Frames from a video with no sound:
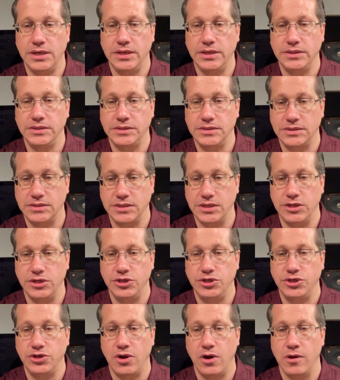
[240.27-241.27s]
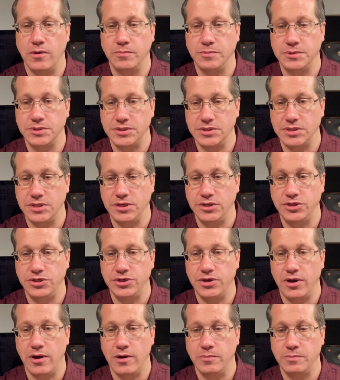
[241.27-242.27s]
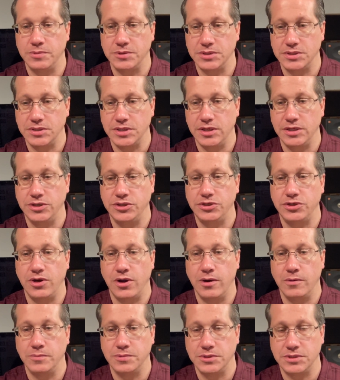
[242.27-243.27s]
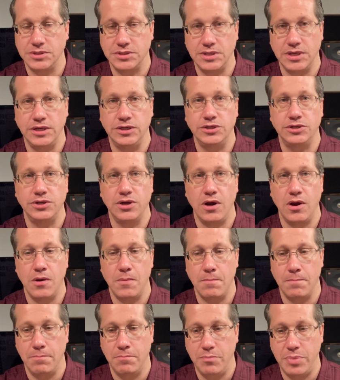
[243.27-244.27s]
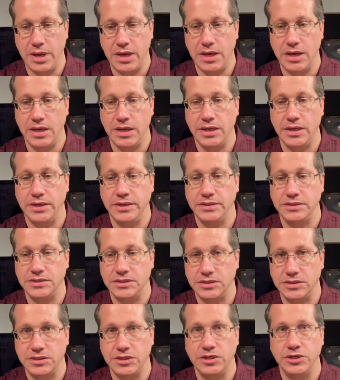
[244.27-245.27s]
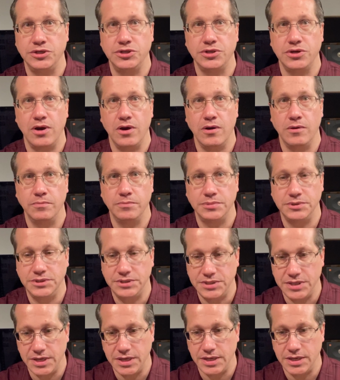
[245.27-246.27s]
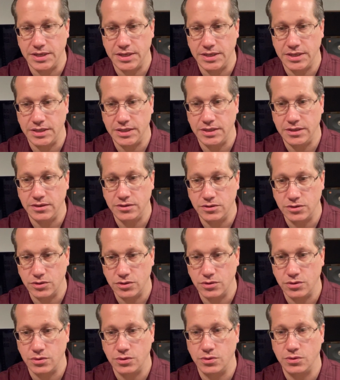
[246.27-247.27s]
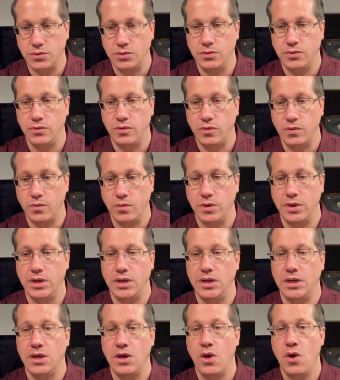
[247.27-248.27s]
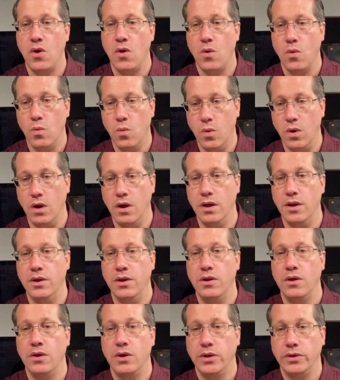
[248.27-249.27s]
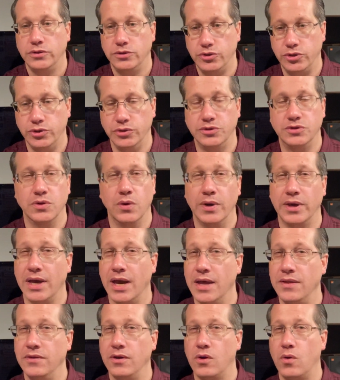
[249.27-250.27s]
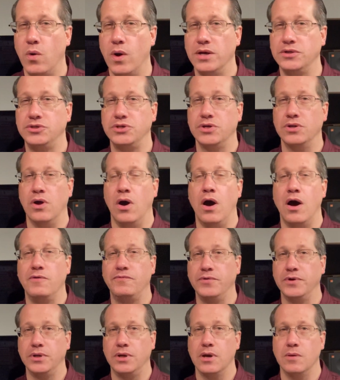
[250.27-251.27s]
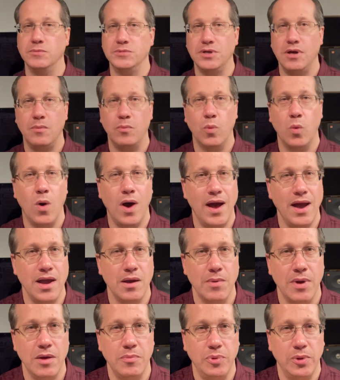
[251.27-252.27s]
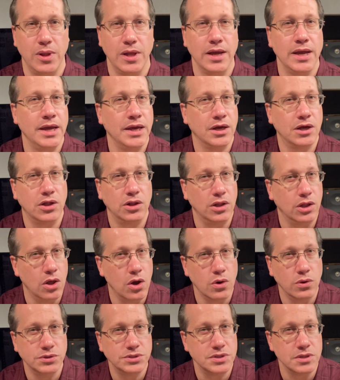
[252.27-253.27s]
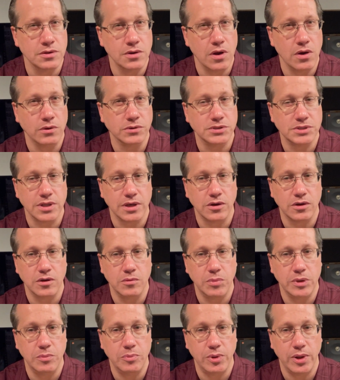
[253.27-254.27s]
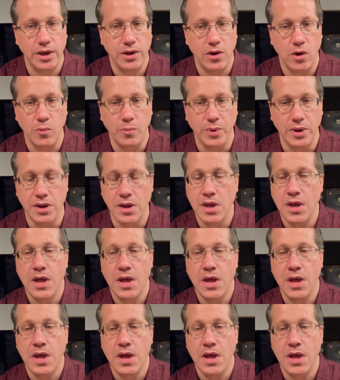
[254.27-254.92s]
C sharp, C sharp, C sharp, C sharp, B, C sharp, D, 2, 3, 1, 2. So again, the question often comes up, why am I playing closed notes that could be played open?